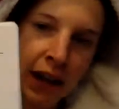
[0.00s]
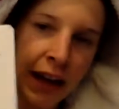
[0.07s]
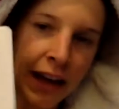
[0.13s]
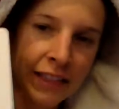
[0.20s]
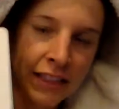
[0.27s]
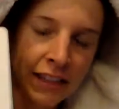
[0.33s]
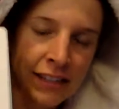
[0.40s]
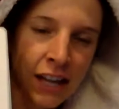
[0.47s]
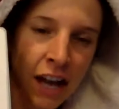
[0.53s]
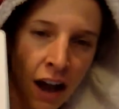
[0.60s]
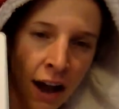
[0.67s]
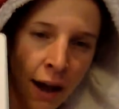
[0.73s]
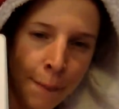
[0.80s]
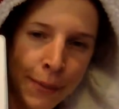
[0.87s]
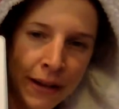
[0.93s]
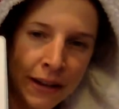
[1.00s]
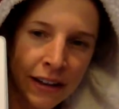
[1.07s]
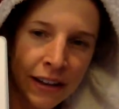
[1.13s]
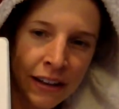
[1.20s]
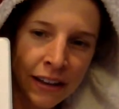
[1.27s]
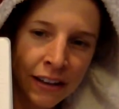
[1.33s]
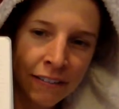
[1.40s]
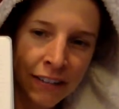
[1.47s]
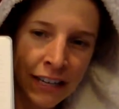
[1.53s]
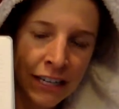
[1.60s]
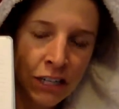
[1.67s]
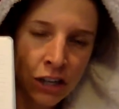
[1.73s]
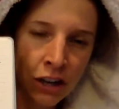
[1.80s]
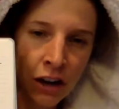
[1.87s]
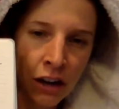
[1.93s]
At the top of
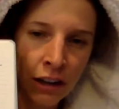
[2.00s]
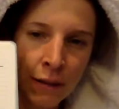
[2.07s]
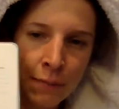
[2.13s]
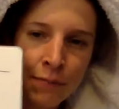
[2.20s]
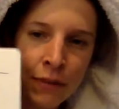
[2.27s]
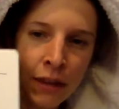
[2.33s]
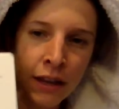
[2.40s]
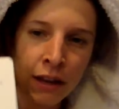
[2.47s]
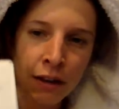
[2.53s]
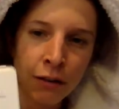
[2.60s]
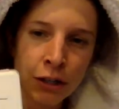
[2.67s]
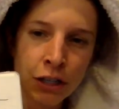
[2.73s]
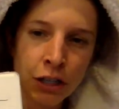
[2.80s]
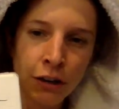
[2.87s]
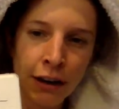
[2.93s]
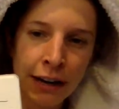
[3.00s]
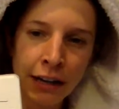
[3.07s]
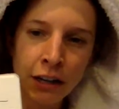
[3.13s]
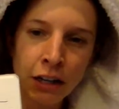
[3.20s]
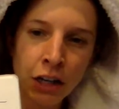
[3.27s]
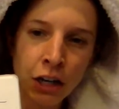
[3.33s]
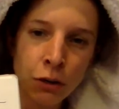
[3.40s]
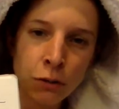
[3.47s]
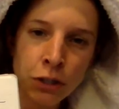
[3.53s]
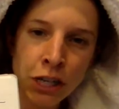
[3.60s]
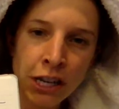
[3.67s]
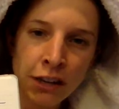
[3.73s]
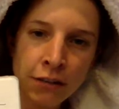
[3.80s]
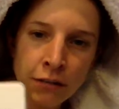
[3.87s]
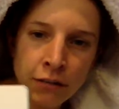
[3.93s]
each column, I want you to write
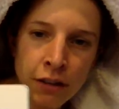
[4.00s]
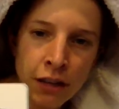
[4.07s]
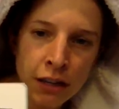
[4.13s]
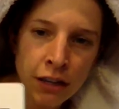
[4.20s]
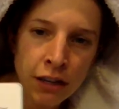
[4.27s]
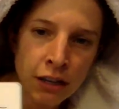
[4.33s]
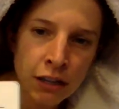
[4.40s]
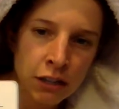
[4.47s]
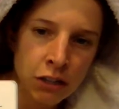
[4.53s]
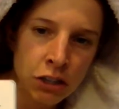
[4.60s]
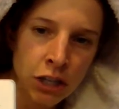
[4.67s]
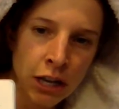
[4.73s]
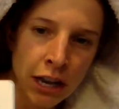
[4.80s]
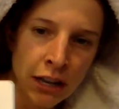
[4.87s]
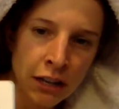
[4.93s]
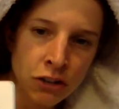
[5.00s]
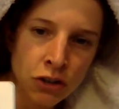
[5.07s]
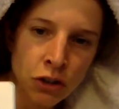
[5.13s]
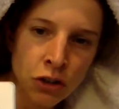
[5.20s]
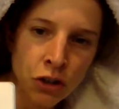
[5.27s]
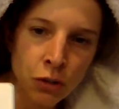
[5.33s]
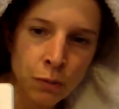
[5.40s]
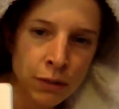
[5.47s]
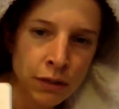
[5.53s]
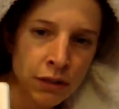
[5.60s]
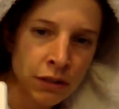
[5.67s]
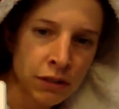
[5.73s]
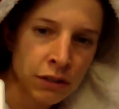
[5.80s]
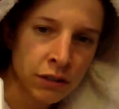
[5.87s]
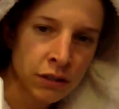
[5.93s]
coaching, challenge
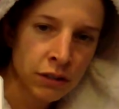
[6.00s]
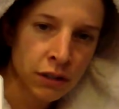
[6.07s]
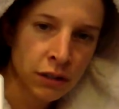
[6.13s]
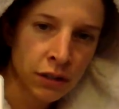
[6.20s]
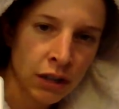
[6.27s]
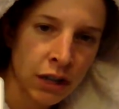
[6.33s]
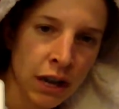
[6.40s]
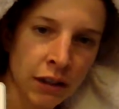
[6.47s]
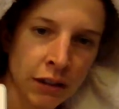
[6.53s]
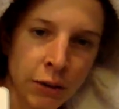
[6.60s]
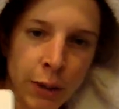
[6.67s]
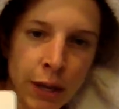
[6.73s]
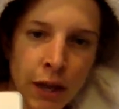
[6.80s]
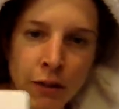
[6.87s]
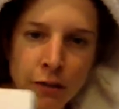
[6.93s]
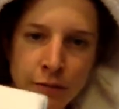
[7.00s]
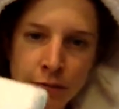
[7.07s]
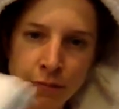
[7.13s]
groups, color wheel.